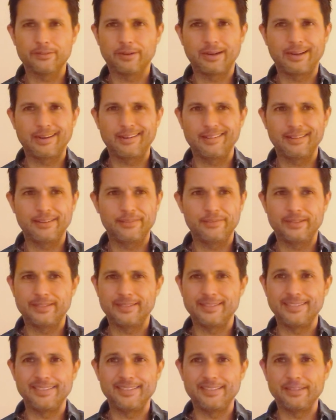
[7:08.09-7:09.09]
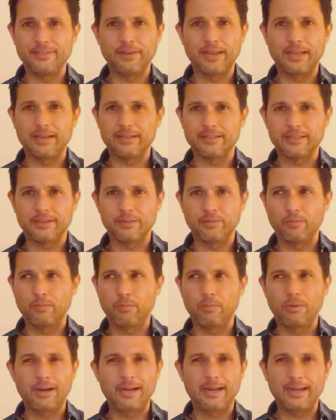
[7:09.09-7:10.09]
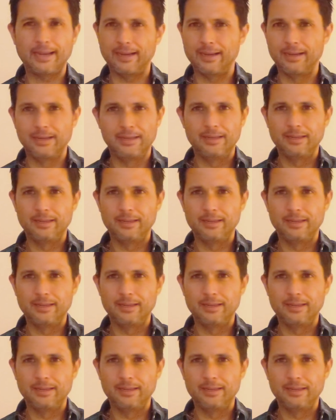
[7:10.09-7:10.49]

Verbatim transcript: trying to live this Disney fantasy? Why?